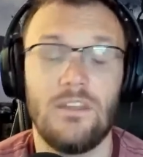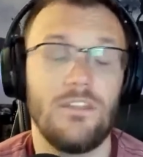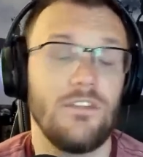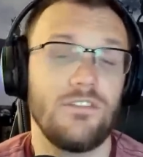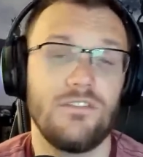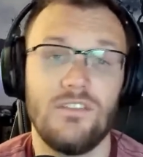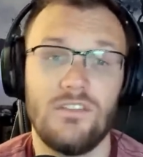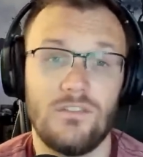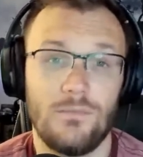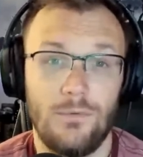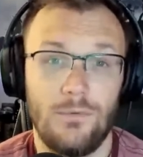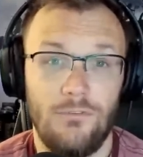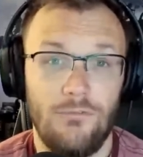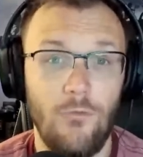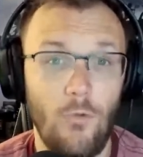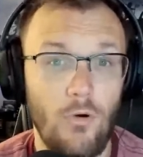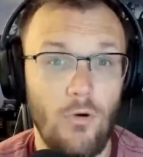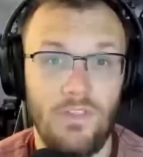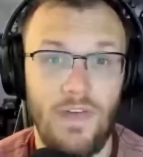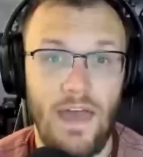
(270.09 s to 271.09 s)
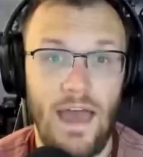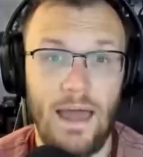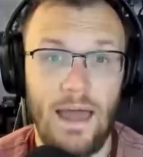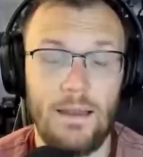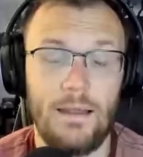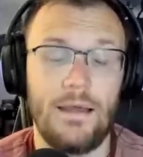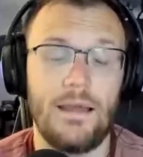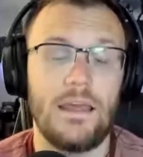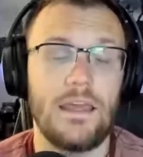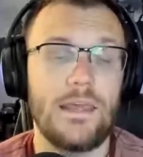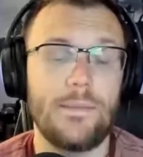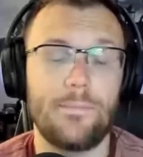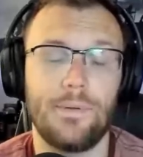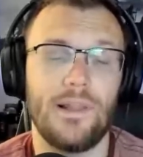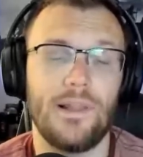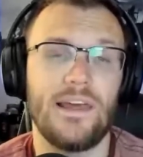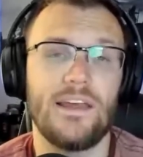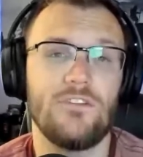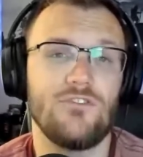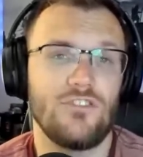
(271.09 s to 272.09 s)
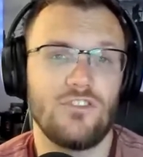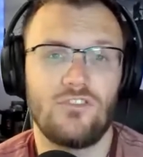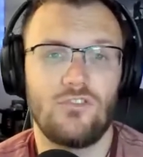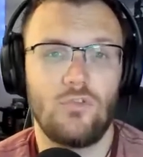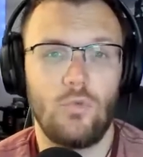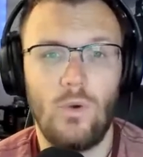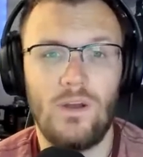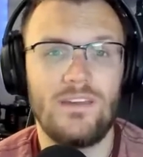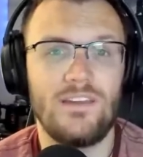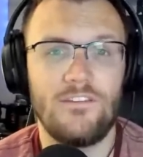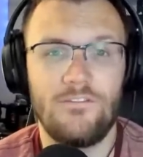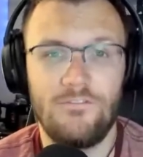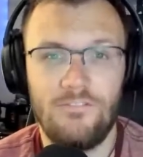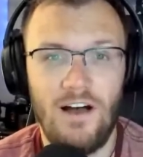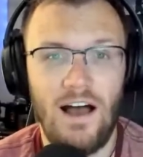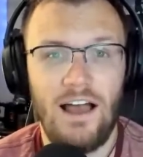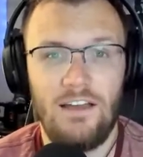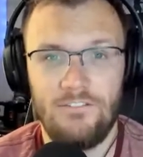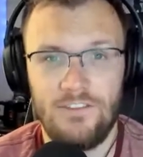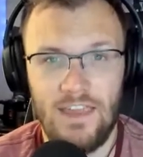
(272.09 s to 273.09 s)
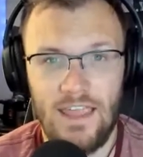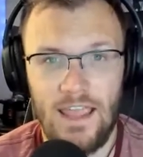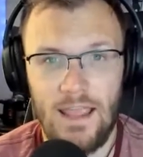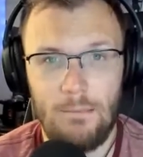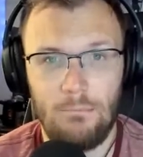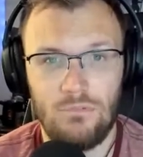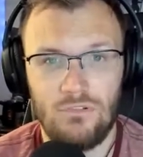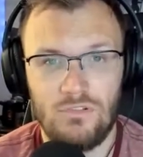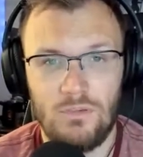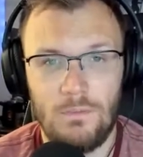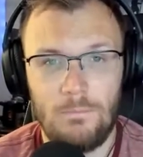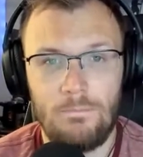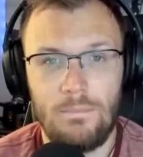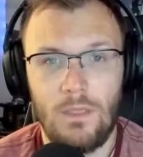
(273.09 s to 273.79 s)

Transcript: The season before that, he played just 25 games